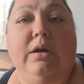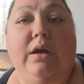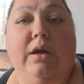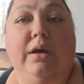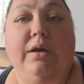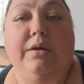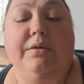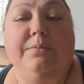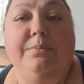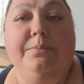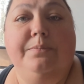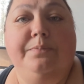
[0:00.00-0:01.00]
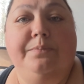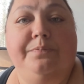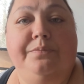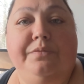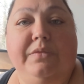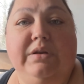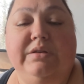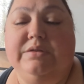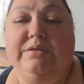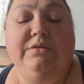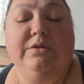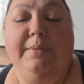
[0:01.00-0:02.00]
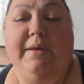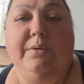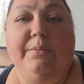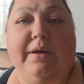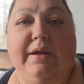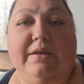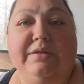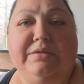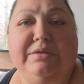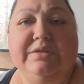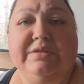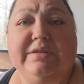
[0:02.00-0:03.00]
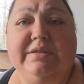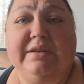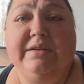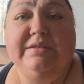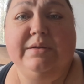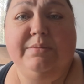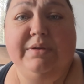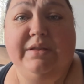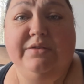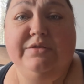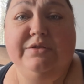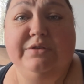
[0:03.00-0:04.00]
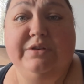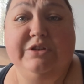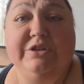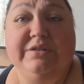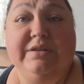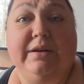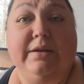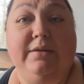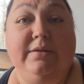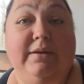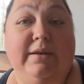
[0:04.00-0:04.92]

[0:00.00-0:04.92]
Because no matter what, as soon as the sink is empty, there's new dishes in it.